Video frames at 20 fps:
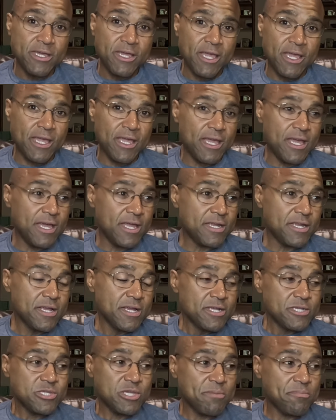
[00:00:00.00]
And
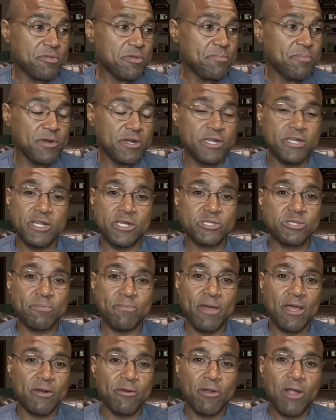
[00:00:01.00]
simply put, it doesn't
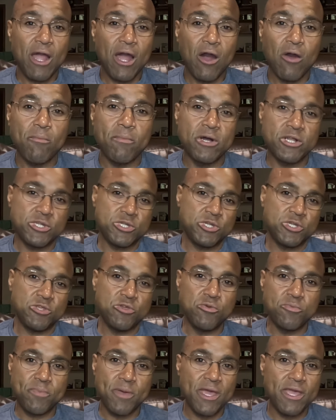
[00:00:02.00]
matter how much
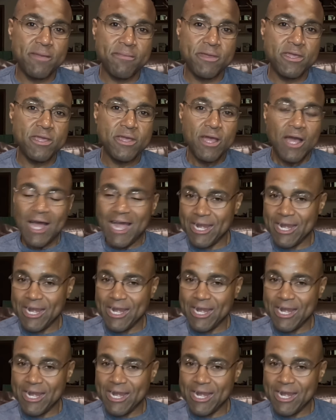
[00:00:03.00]
you pay me.